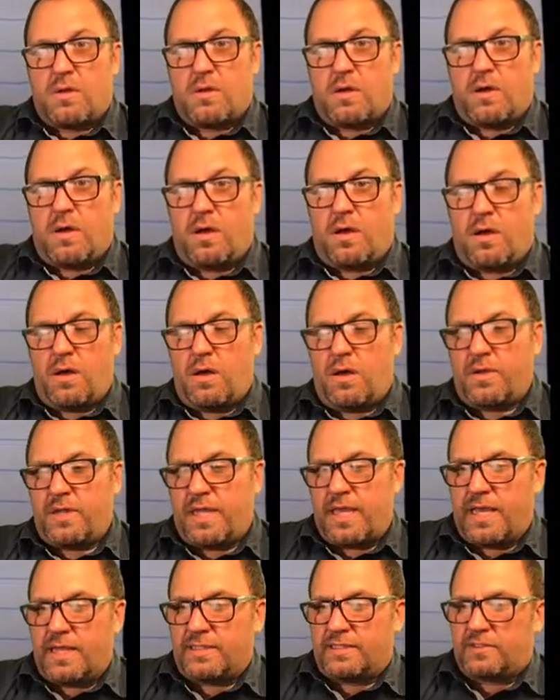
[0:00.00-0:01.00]
Oh
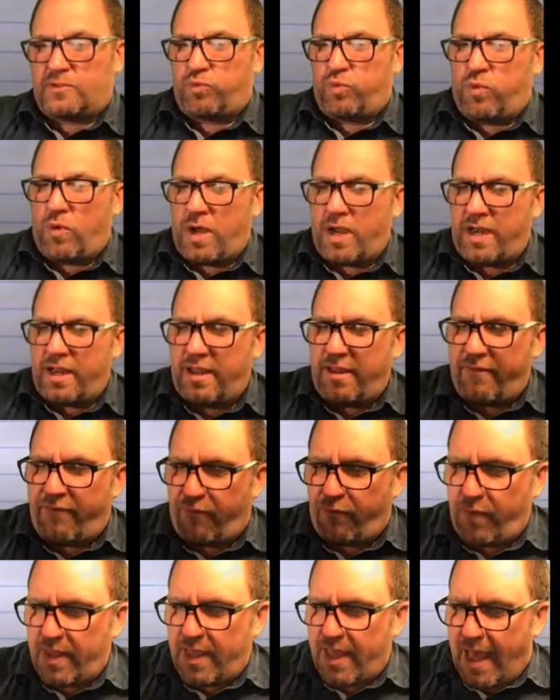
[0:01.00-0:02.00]
yes, what if
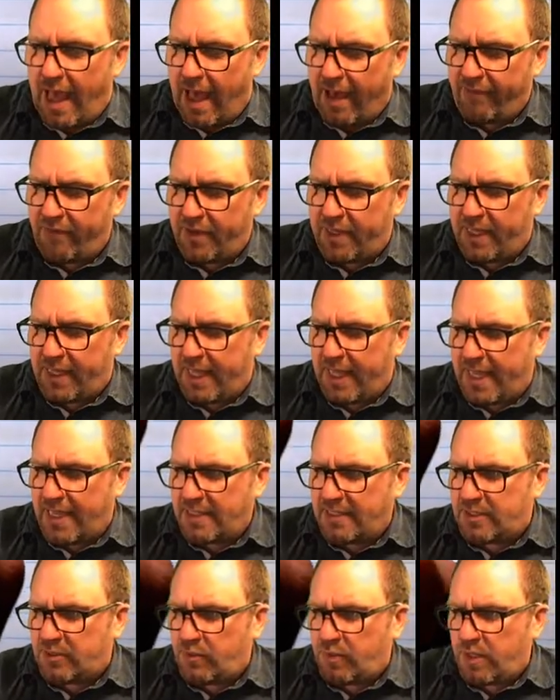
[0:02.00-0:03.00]
we have a
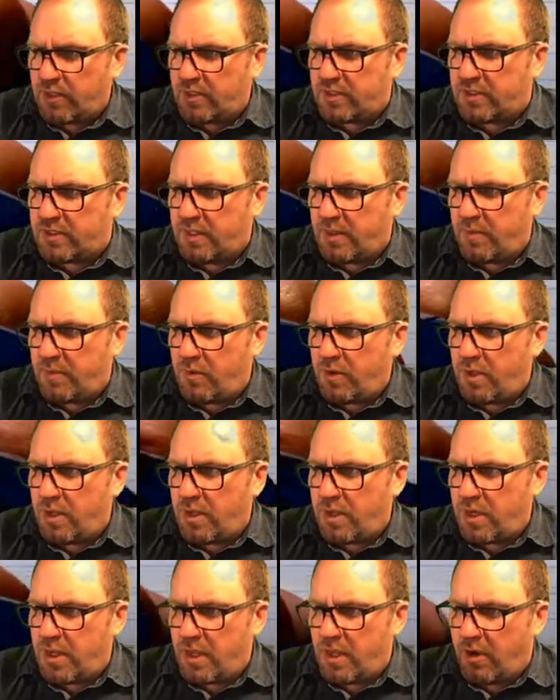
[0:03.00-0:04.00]
case where
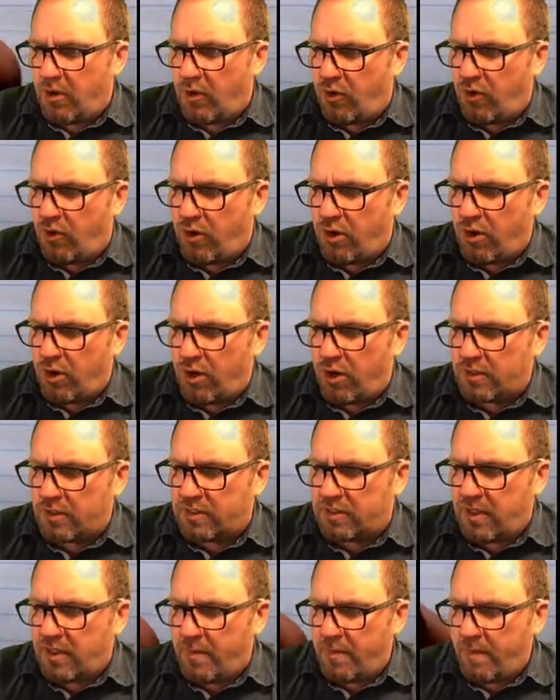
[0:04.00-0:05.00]
someone or
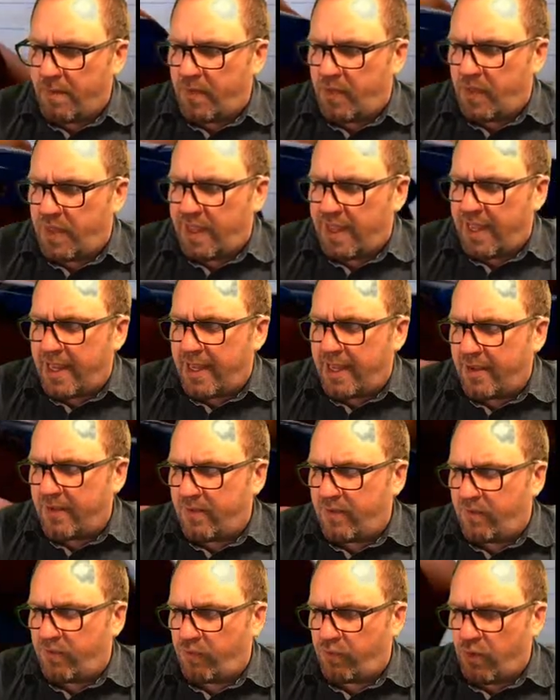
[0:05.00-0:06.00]
something
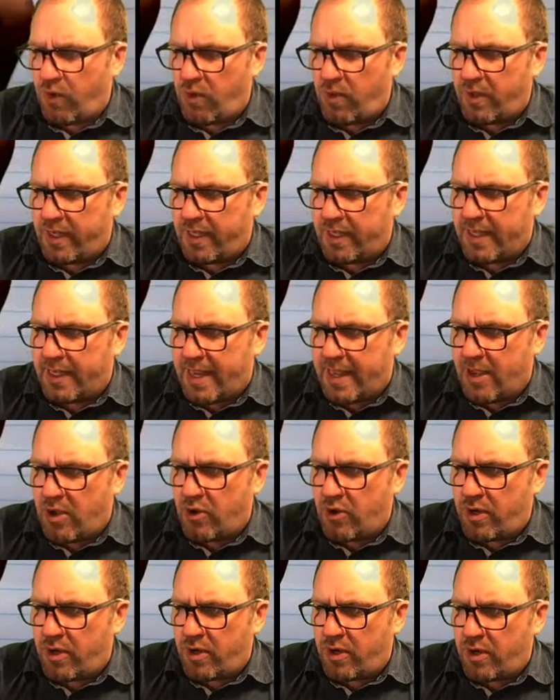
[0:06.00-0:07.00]
is rolling
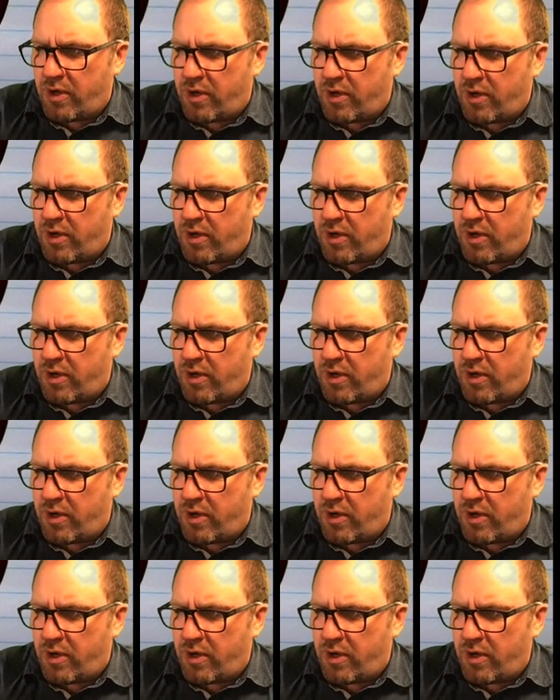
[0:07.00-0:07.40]
down a hill?